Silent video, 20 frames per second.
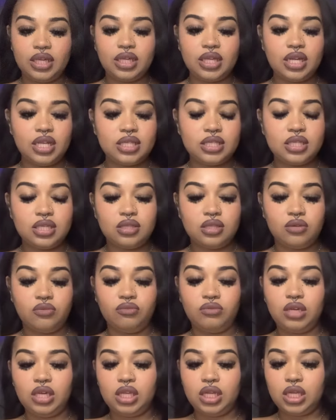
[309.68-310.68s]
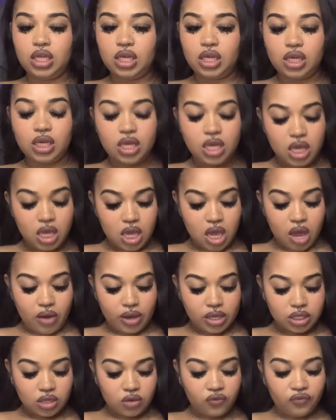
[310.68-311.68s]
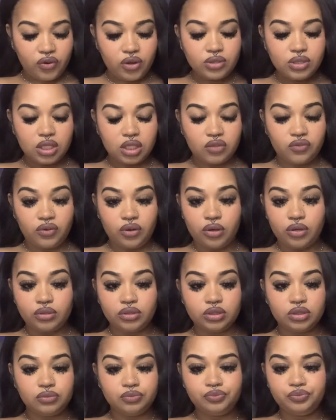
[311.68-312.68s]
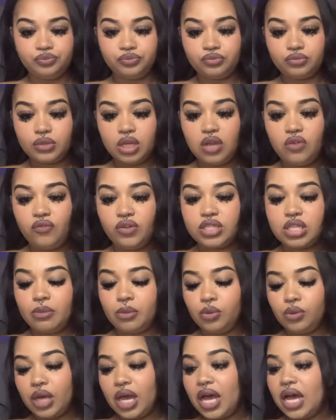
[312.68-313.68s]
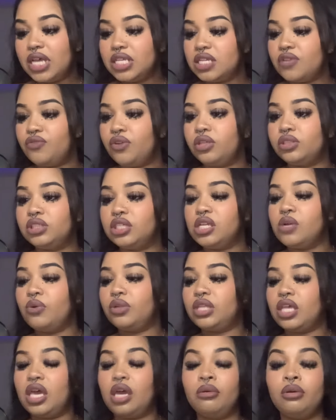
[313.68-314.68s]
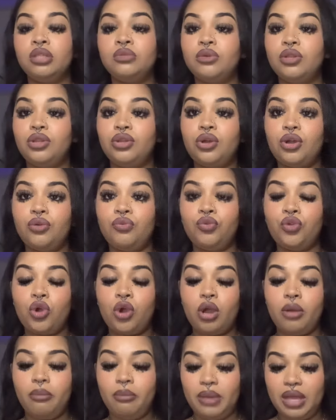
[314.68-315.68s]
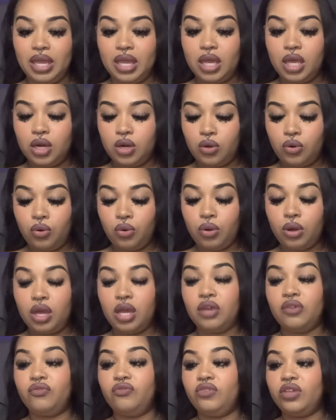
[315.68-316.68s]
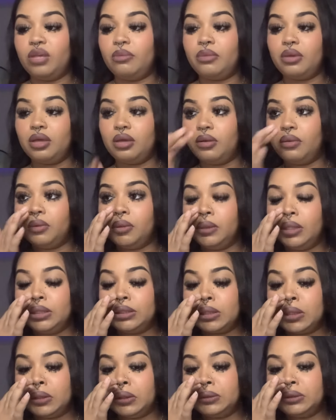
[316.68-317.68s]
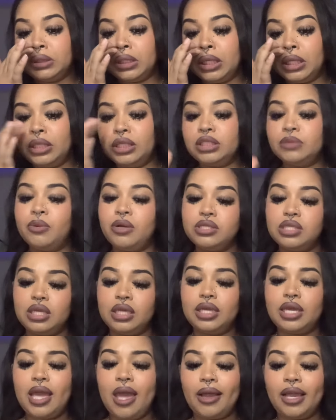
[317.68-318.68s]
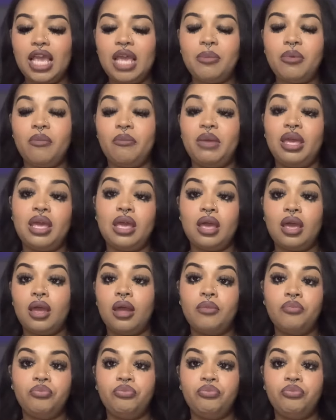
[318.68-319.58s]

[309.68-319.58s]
get into the reading. All right, so first things first. But some of you guys, if you're dealing with the Aries, whether you're a man or a female, you need to understand this person can't keep a man,